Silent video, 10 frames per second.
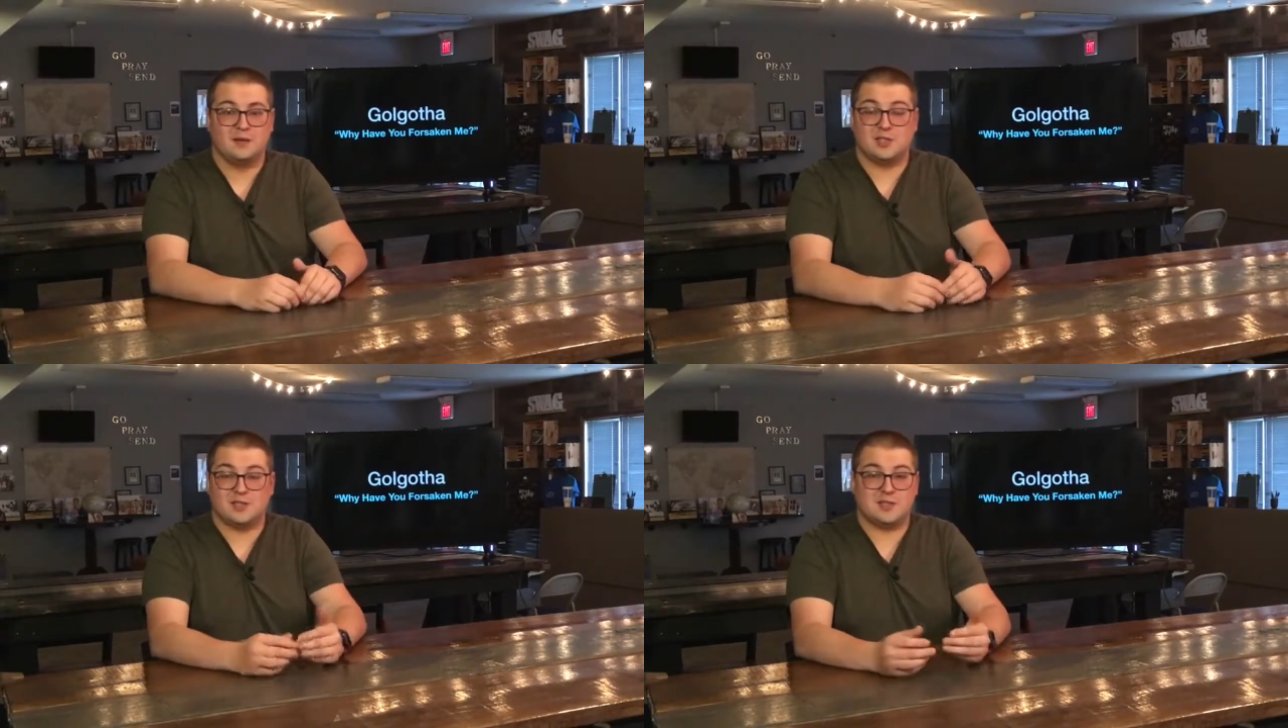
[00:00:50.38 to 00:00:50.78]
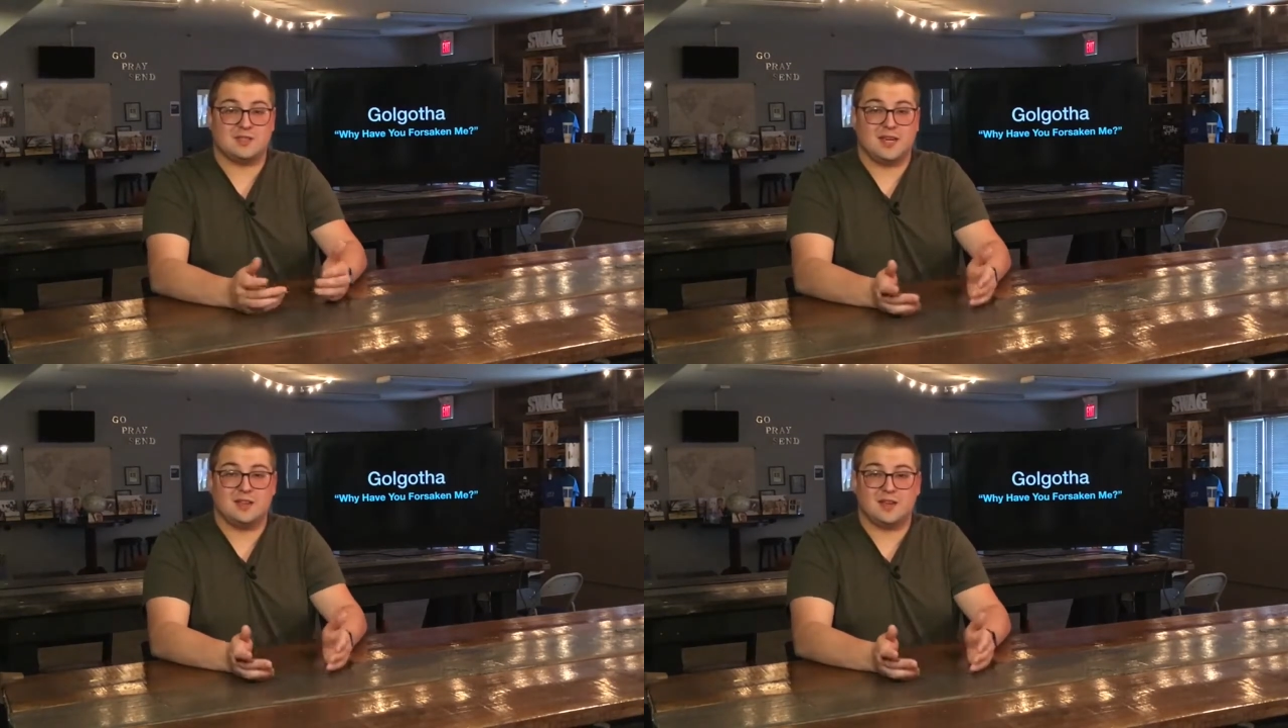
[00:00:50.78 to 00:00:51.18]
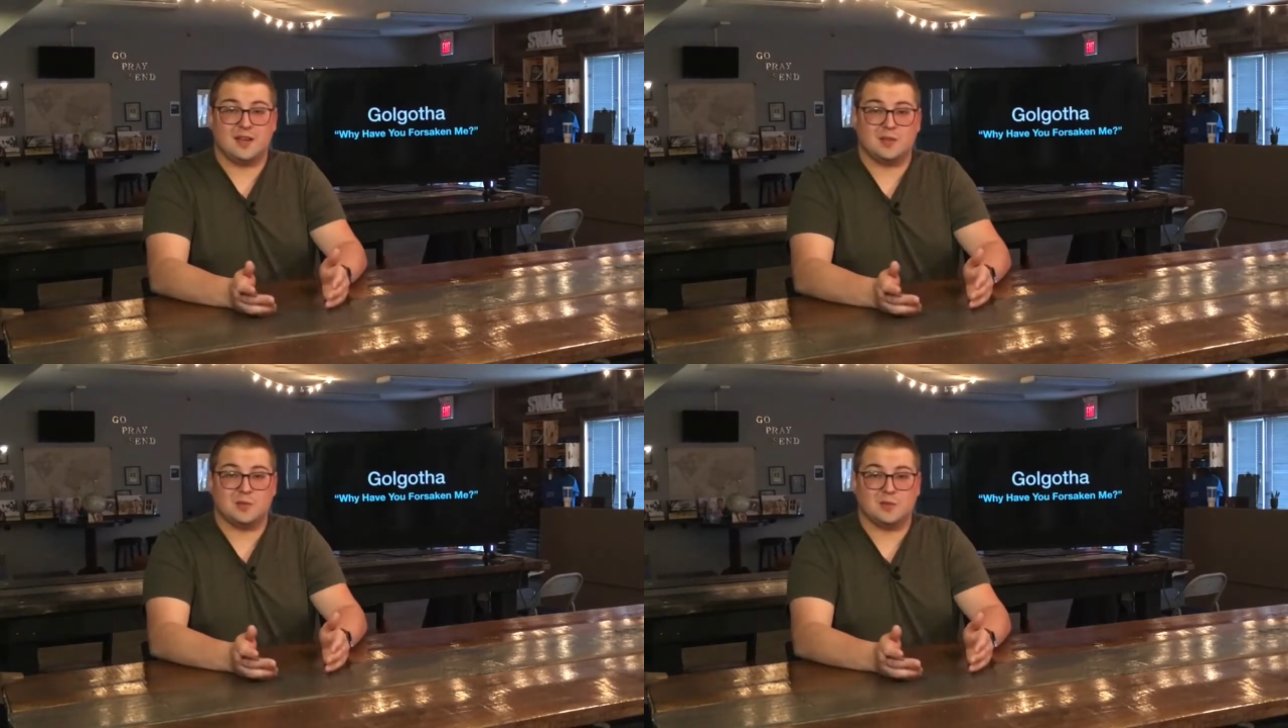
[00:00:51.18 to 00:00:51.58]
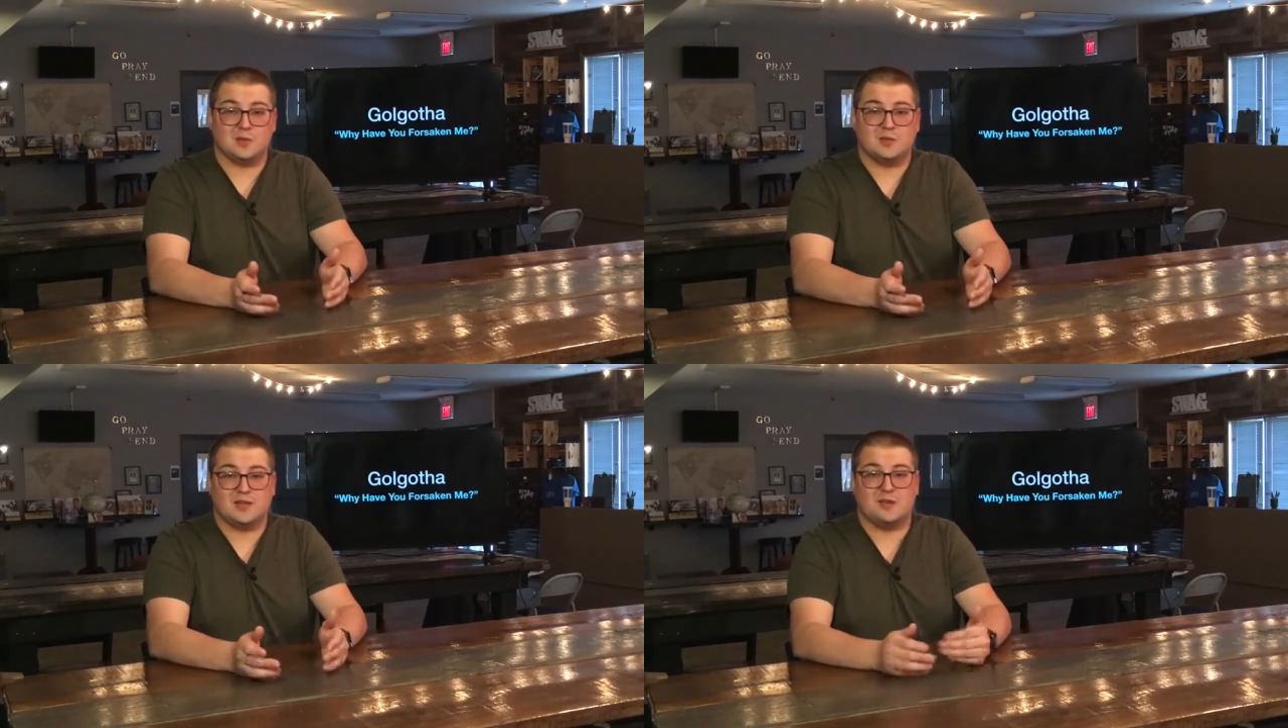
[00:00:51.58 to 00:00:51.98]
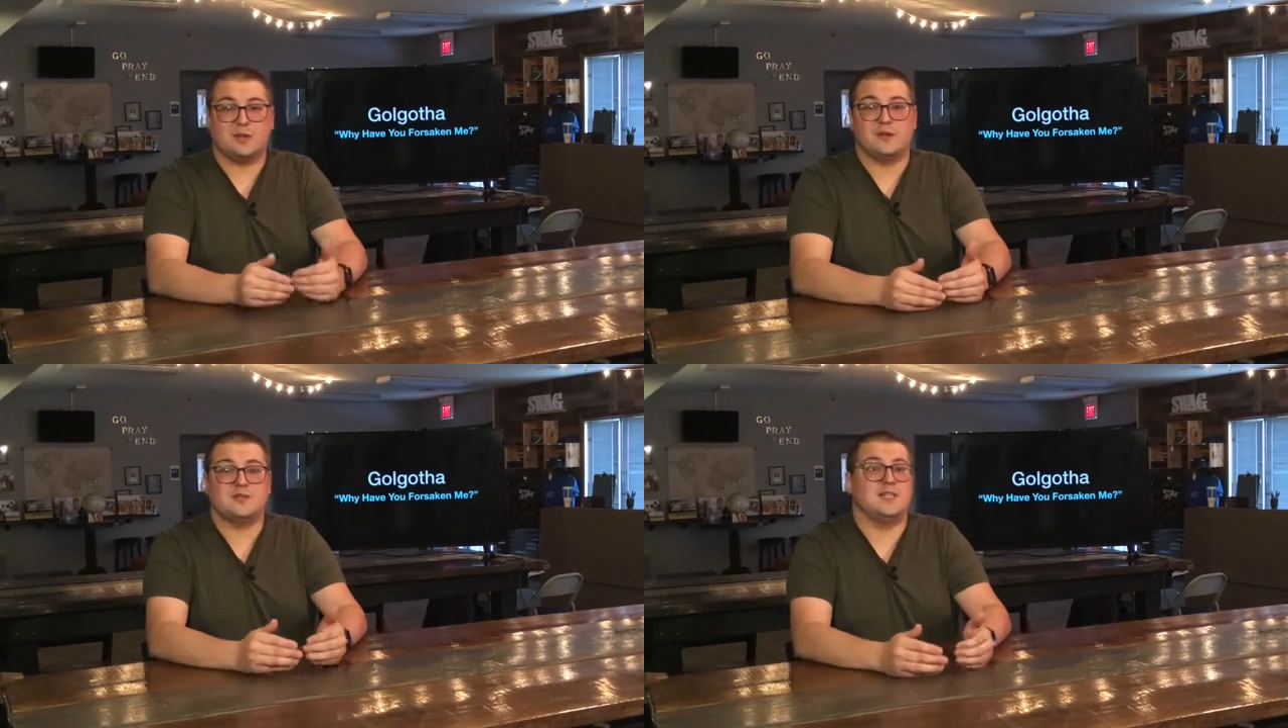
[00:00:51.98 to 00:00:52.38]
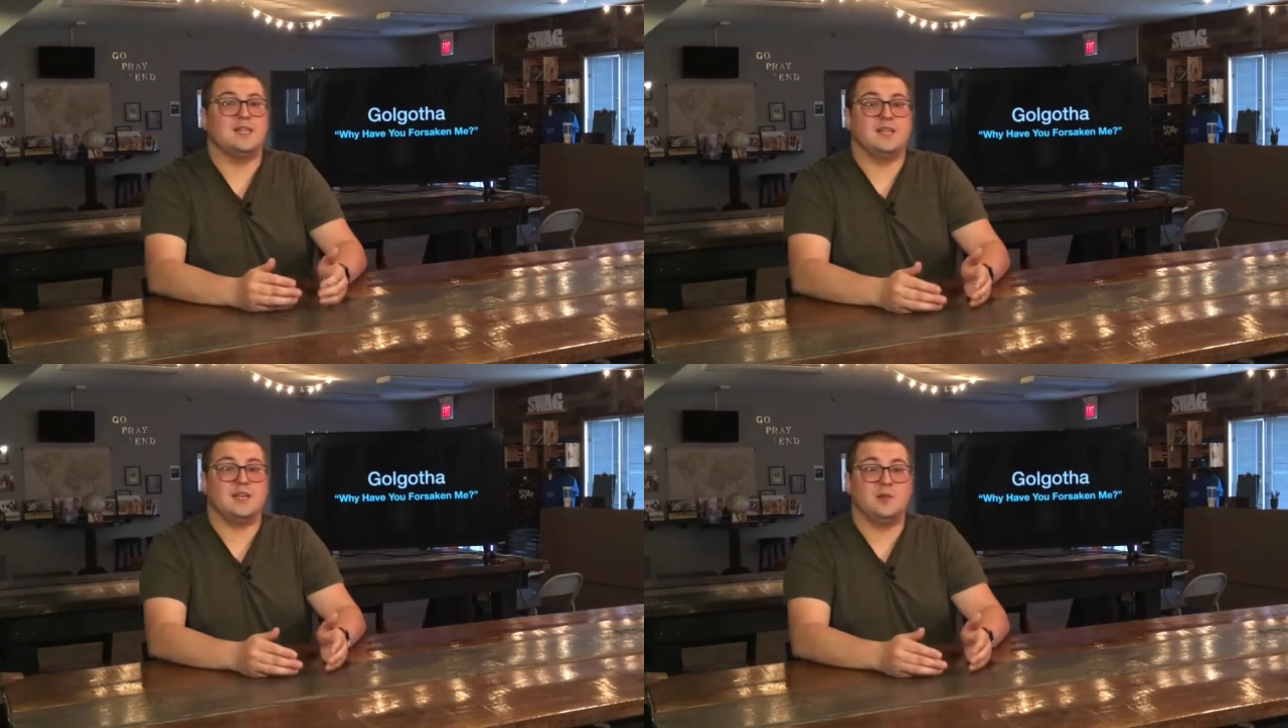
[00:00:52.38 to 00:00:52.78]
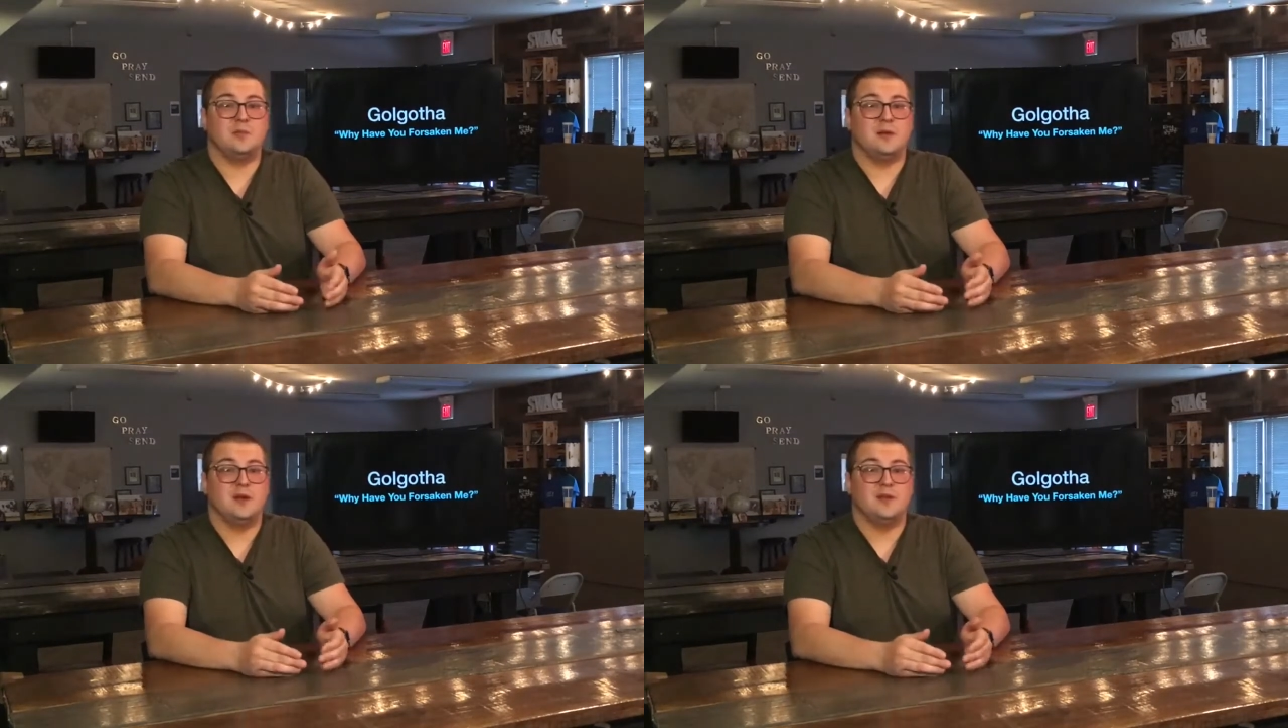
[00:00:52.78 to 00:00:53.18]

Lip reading: Jesus said in the Gospels that if we have seen him,